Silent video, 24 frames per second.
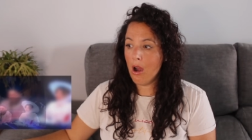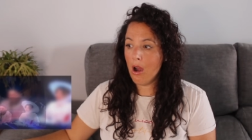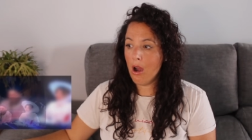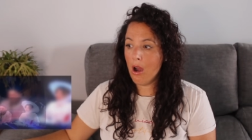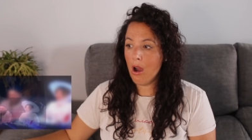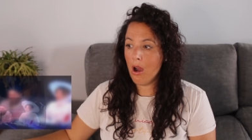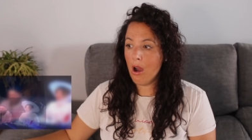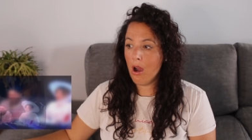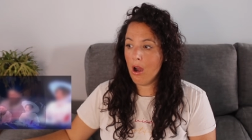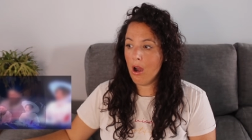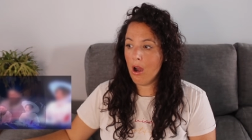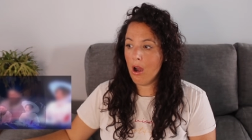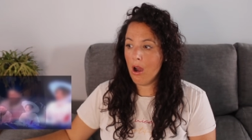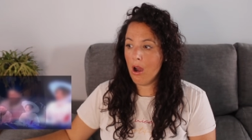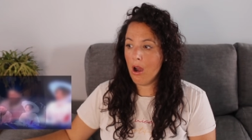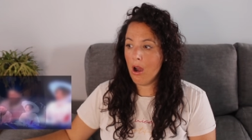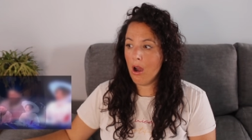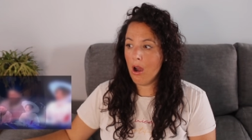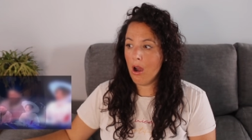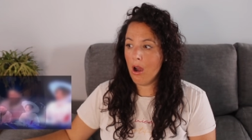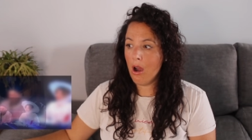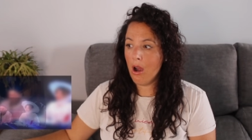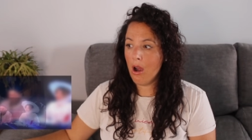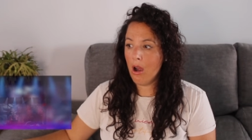the aqua.
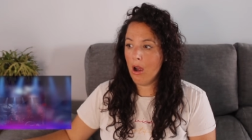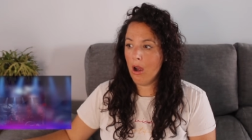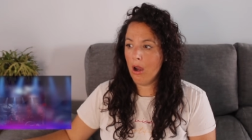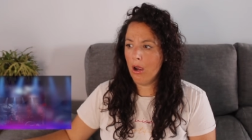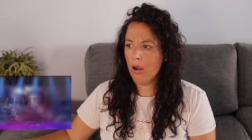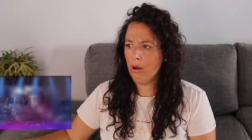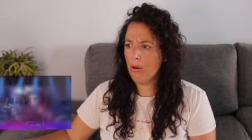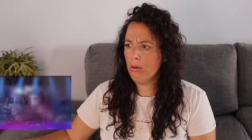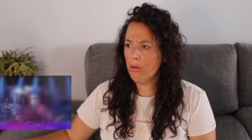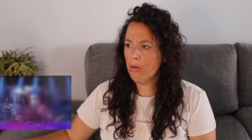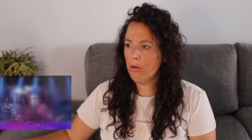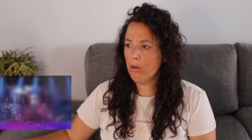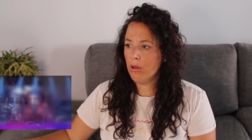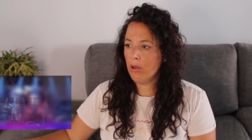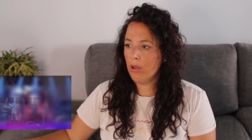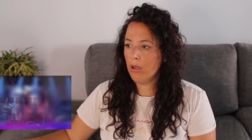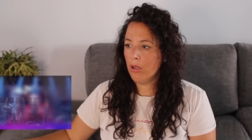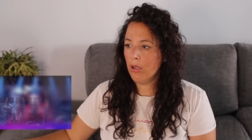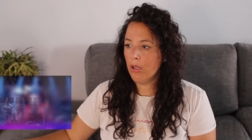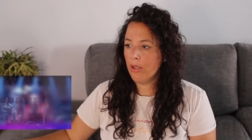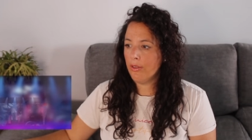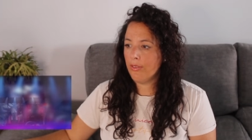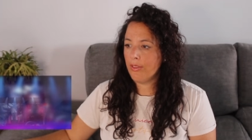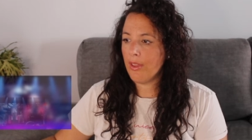
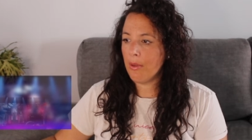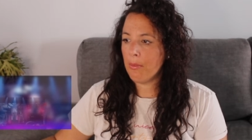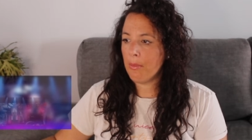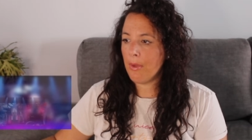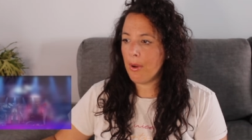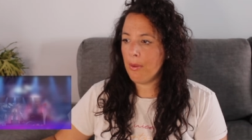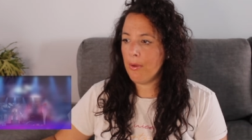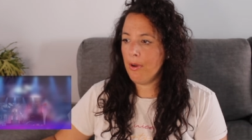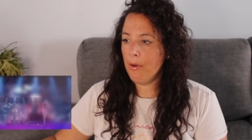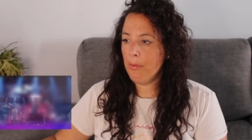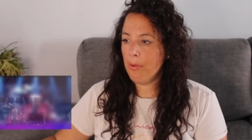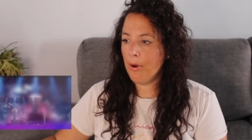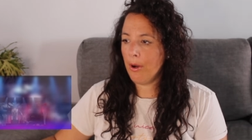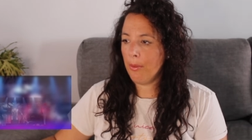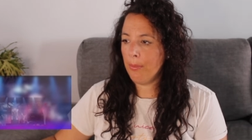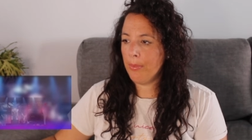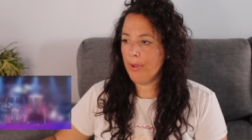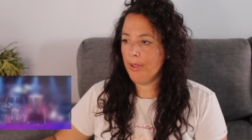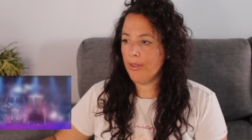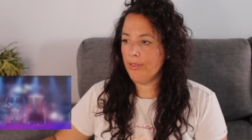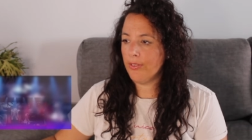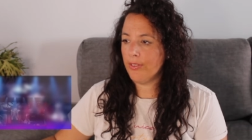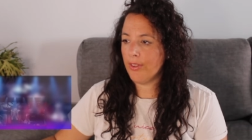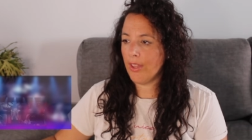The Mary
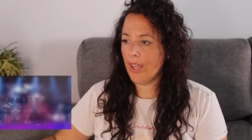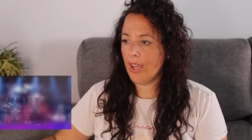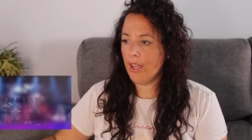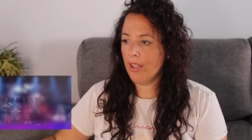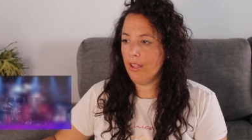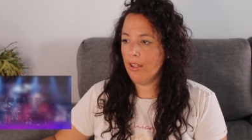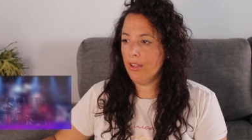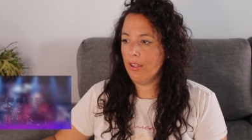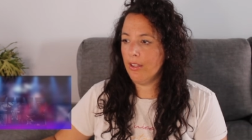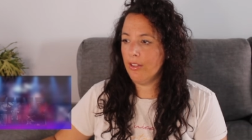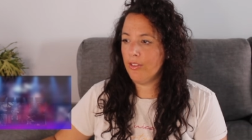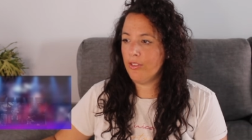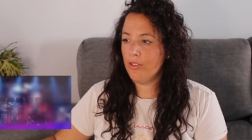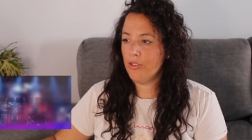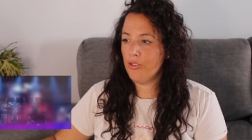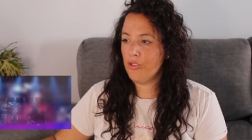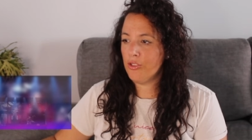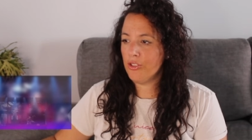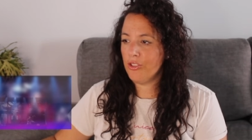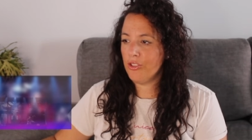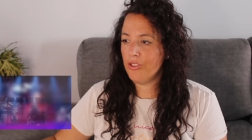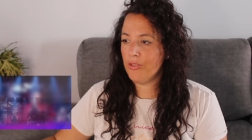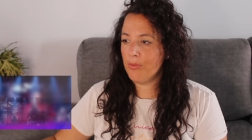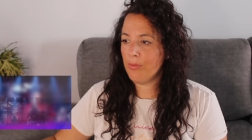Poppins set. It's the
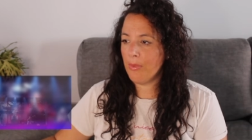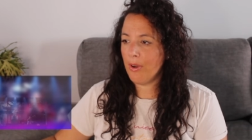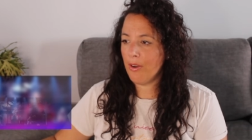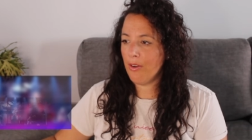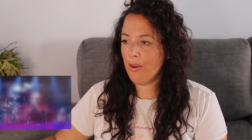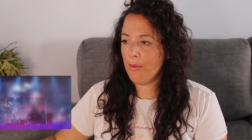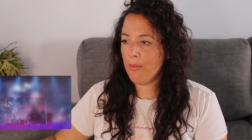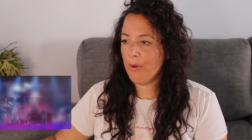Judge Mary